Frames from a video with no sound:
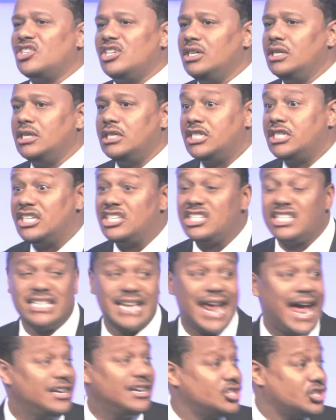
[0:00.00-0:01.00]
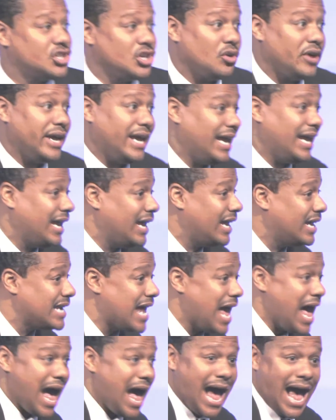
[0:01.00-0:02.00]
good to snatch your head
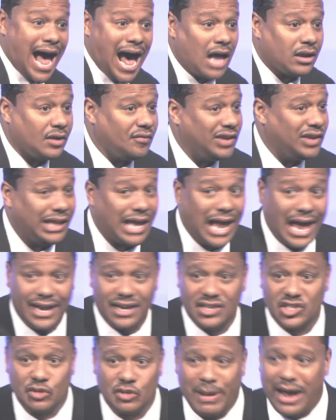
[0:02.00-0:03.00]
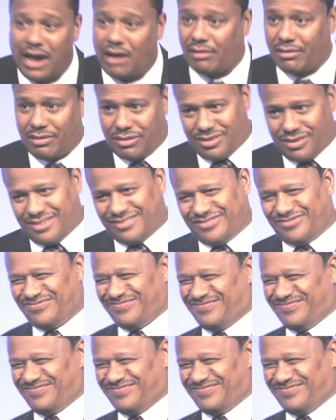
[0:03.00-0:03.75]
out of a lion's mouth.